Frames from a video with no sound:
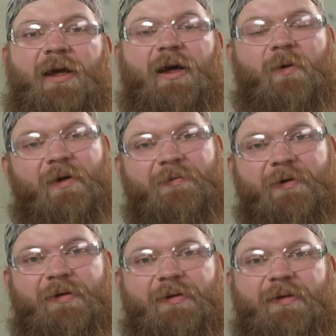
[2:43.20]

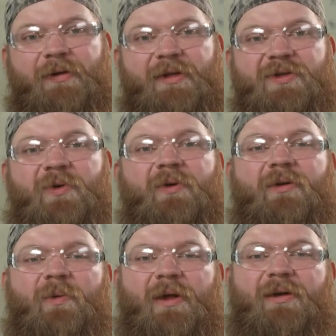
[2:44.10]
However, this
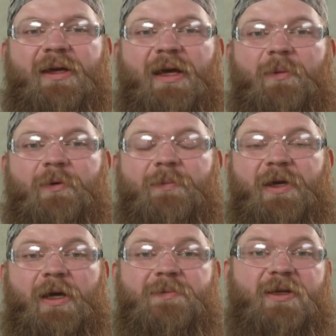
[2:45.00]
coiled welding cable
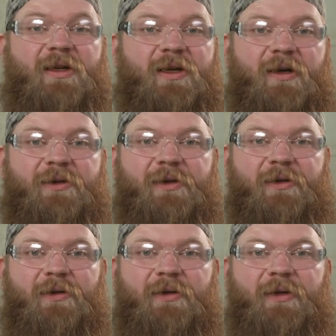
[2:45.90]
becomes an inductor.
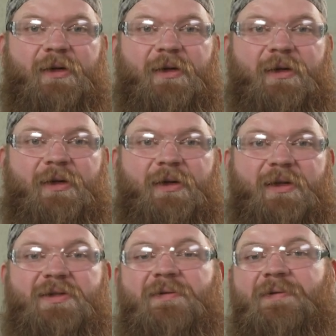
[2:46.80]

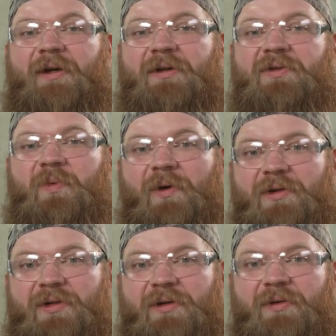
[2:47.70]
This effect is
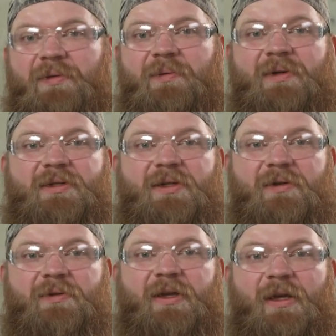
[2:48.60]
worsened when
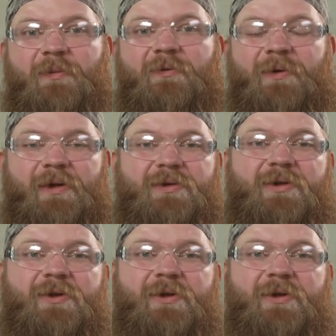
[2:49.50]
steel cable reels are